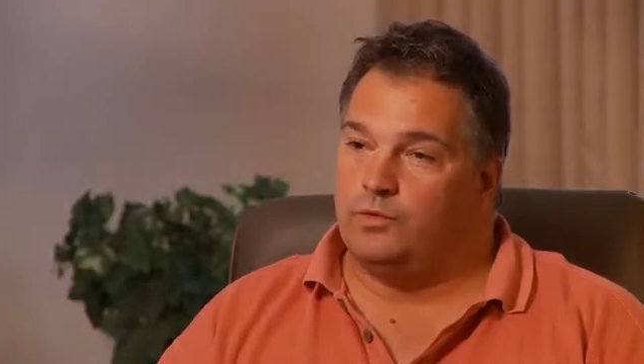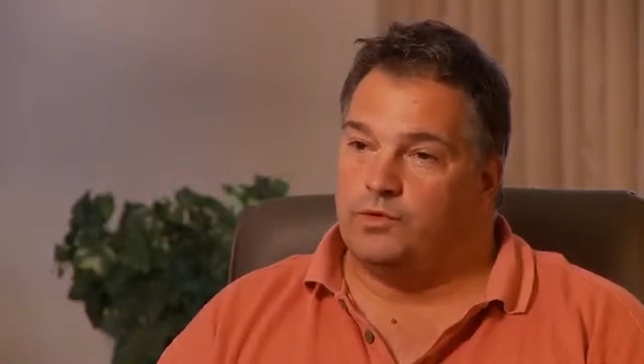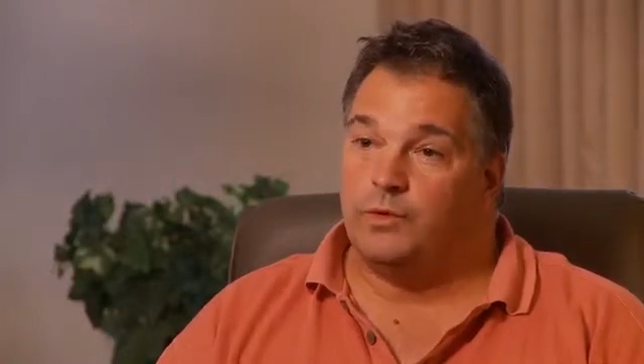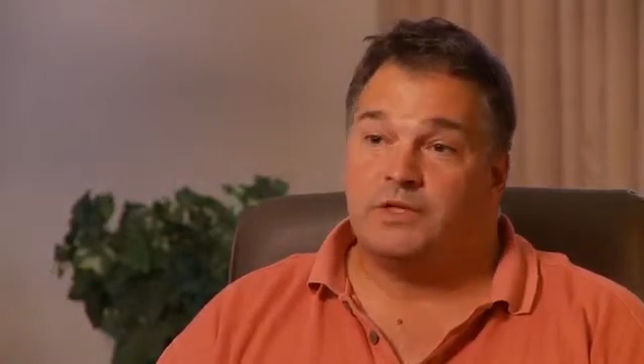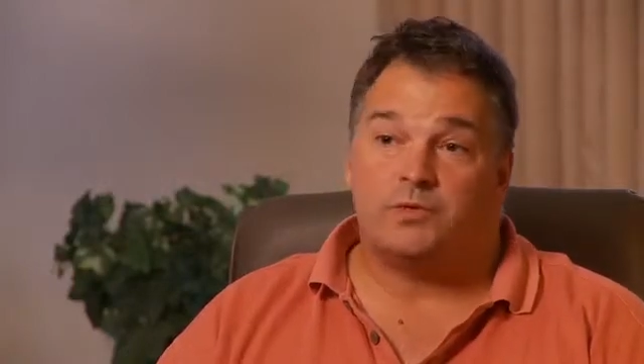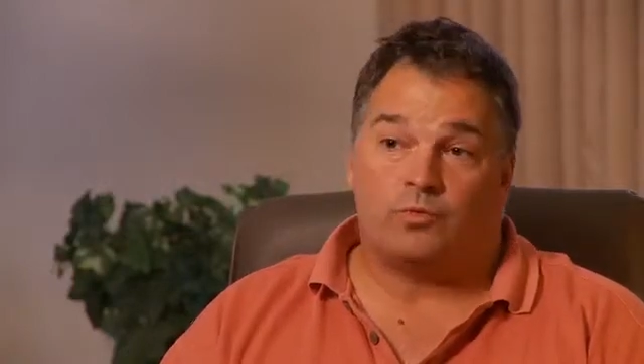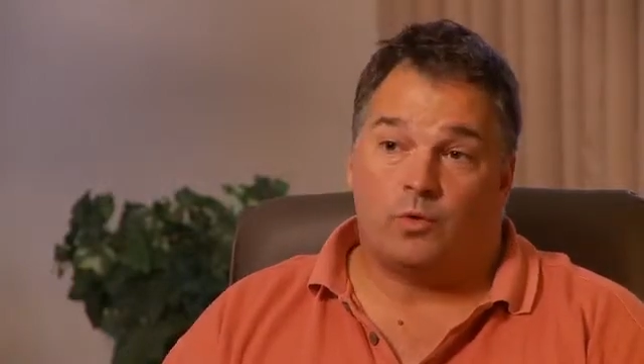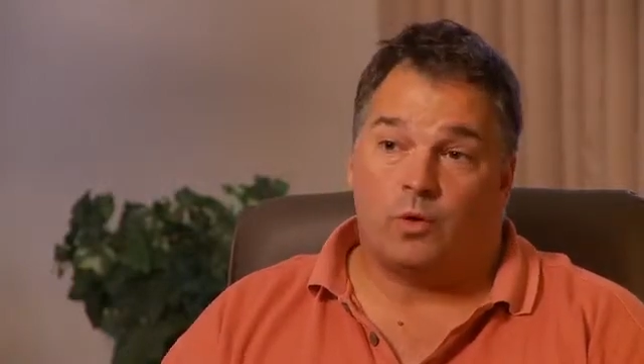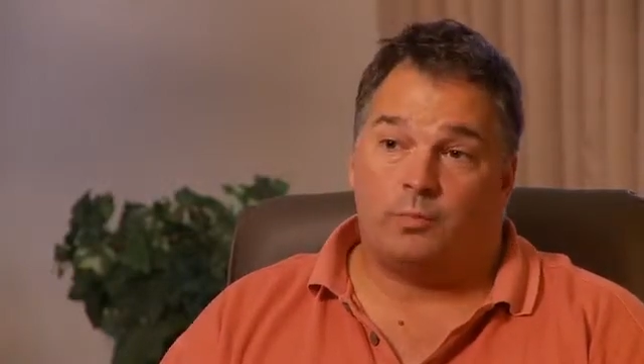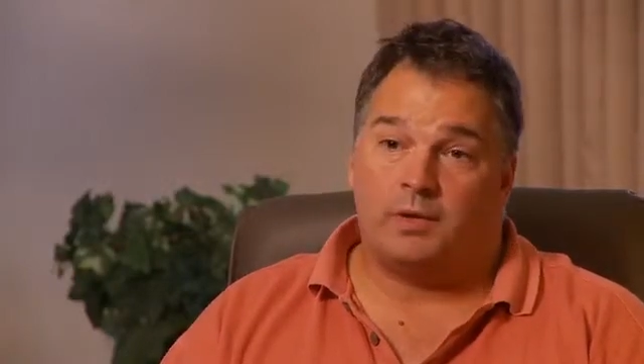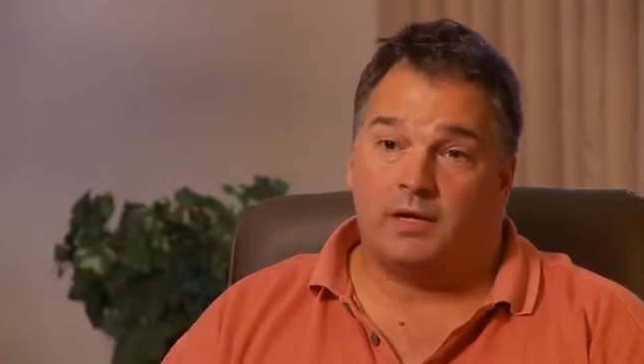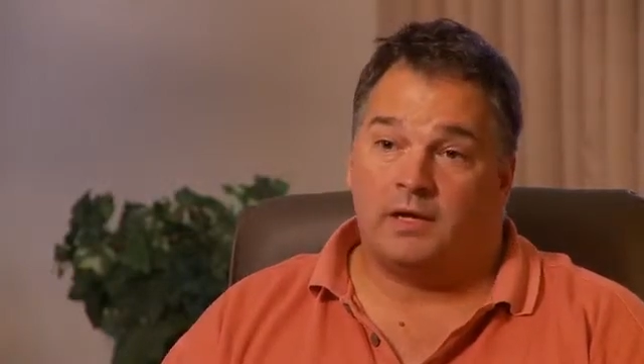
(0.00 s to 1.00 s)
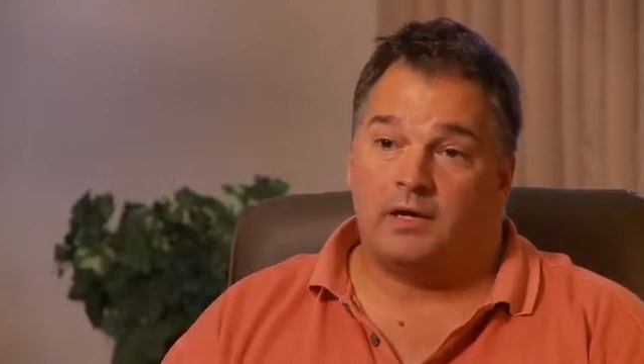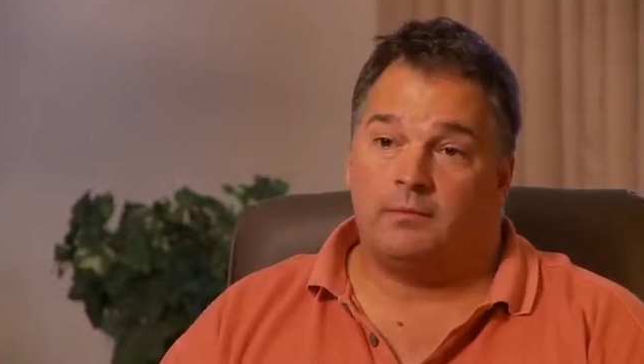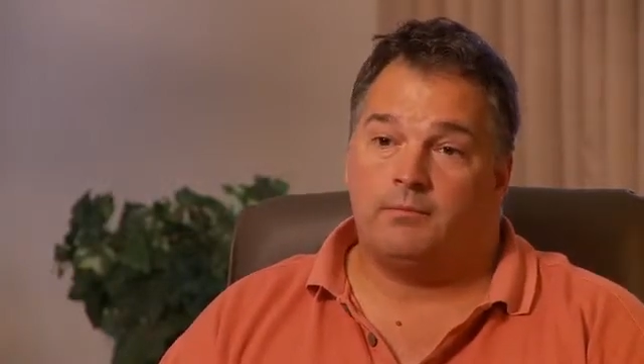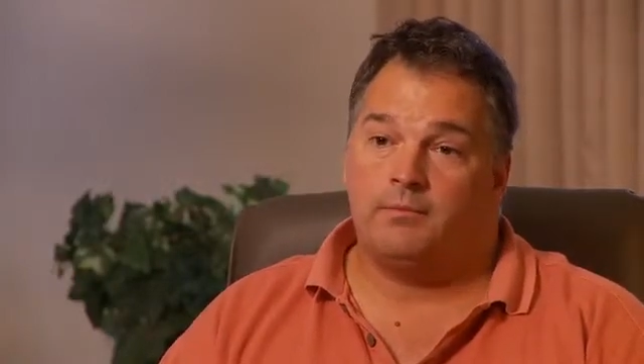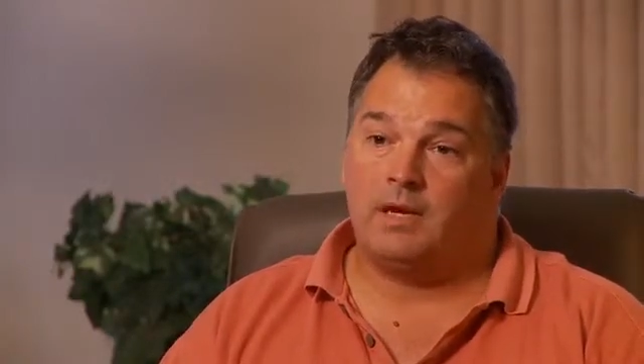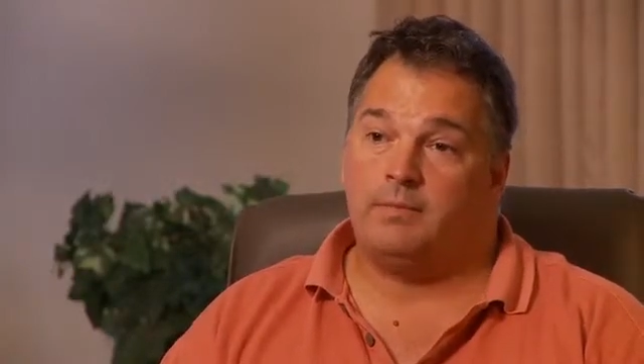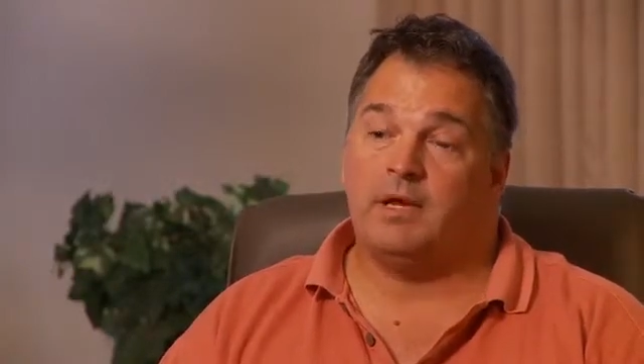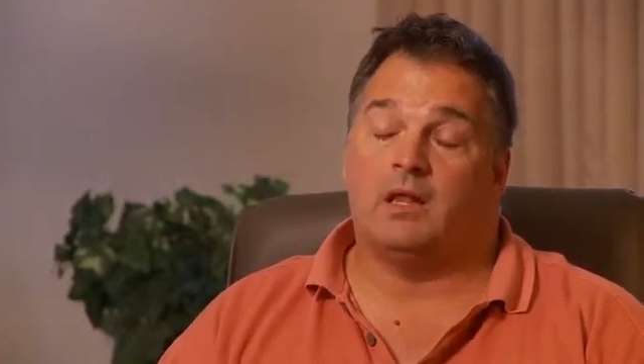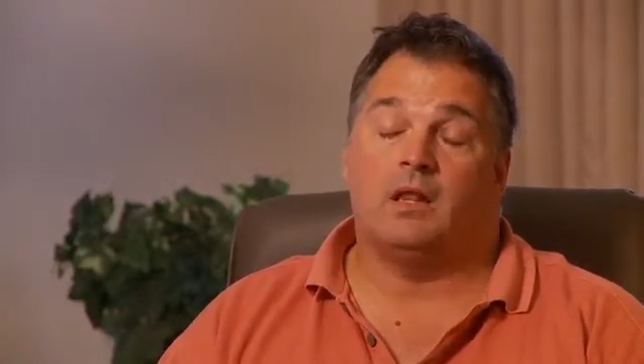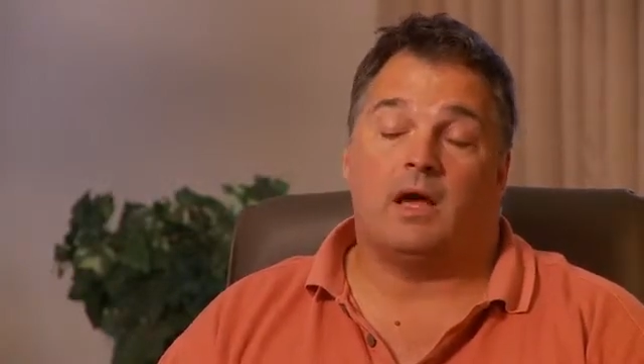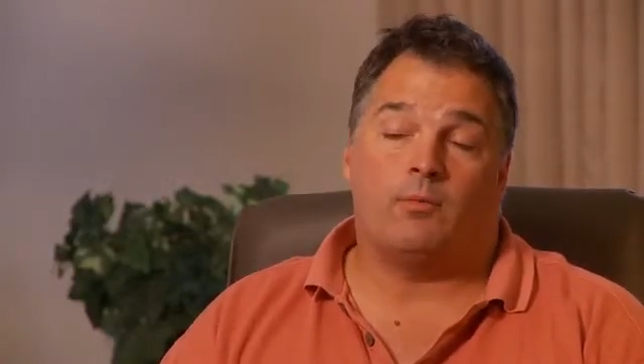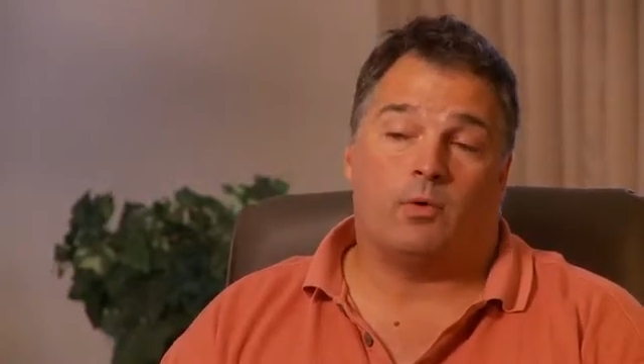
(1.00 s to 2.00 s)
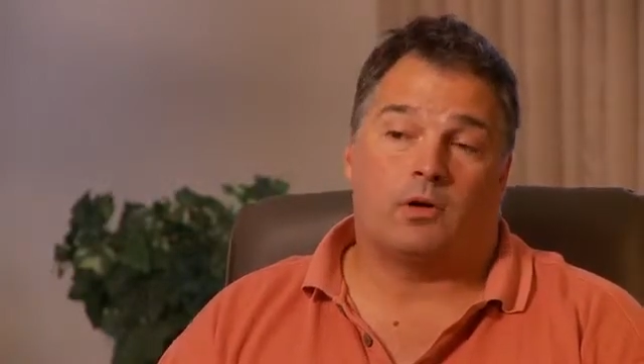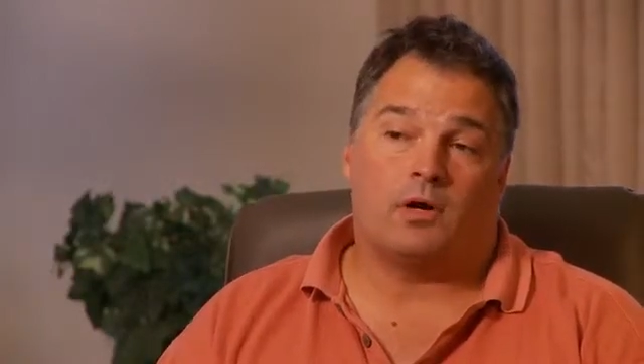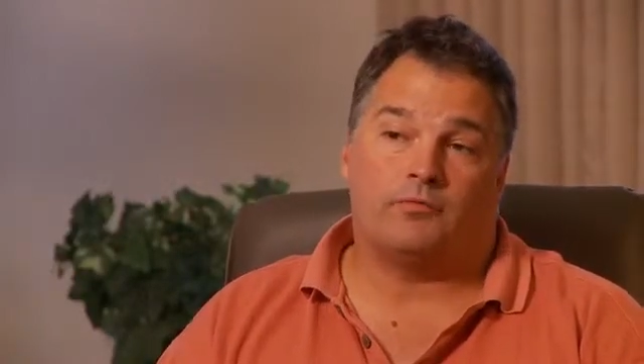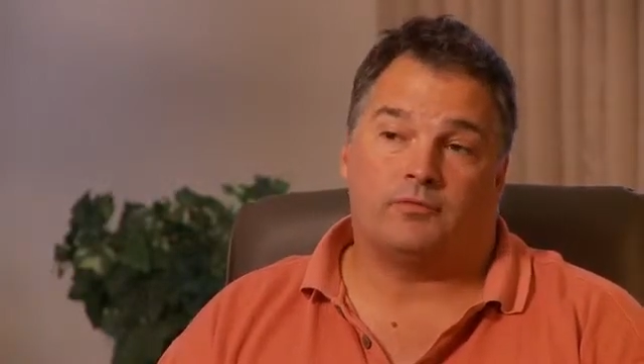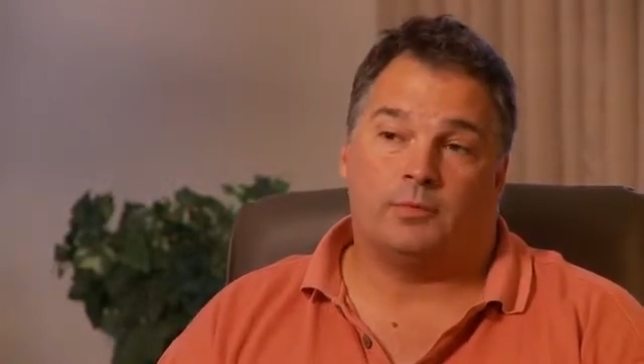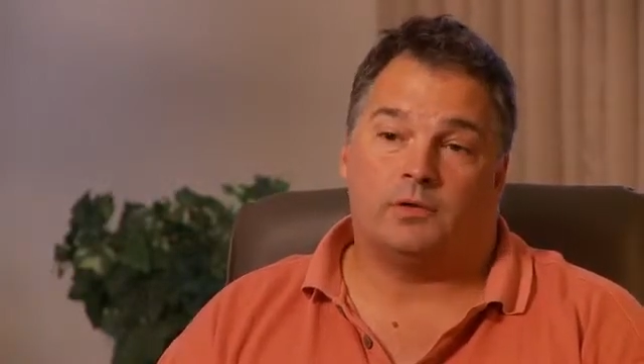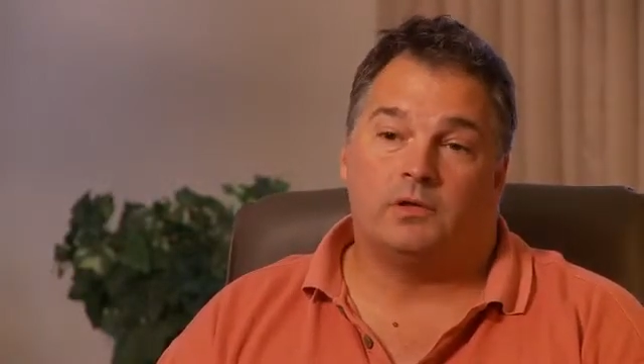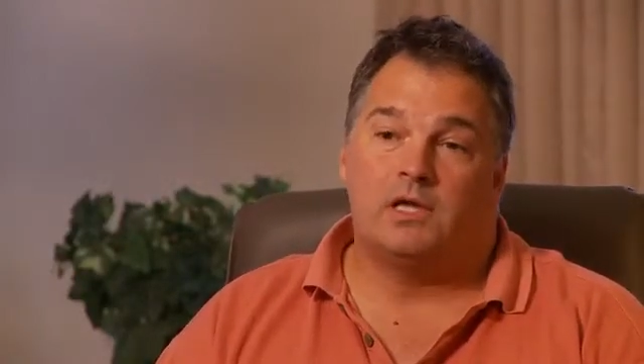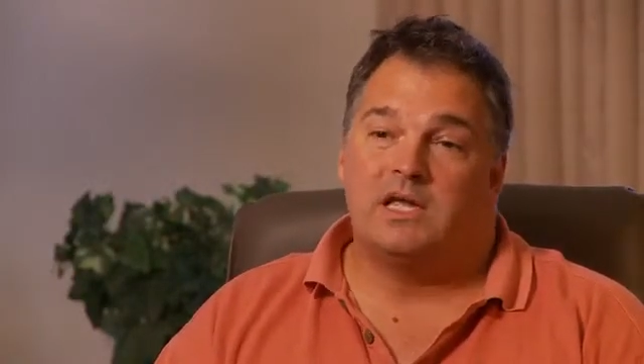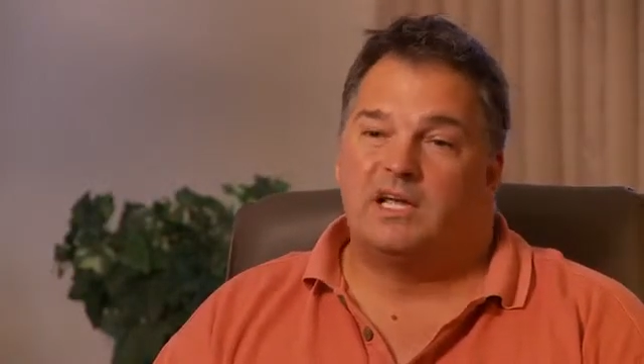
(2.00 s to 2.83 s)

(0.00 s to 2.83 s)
doing some role playing made me a lot more comfortable.